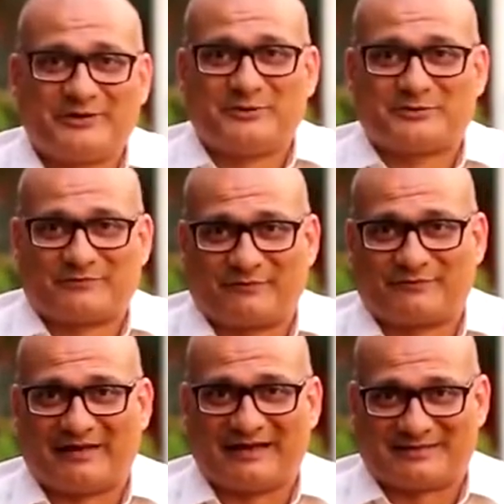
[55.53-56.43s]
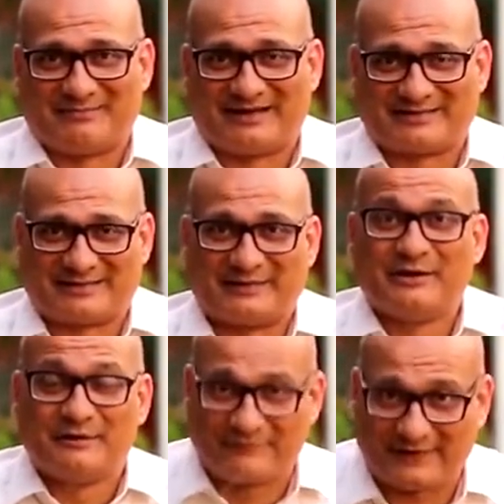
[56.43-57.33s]
useful as a medicine
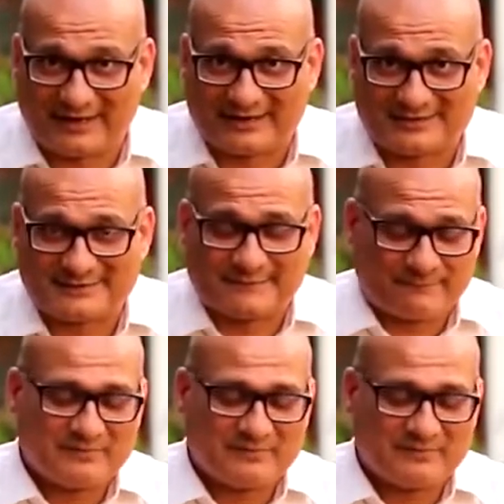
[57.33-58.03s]
for us.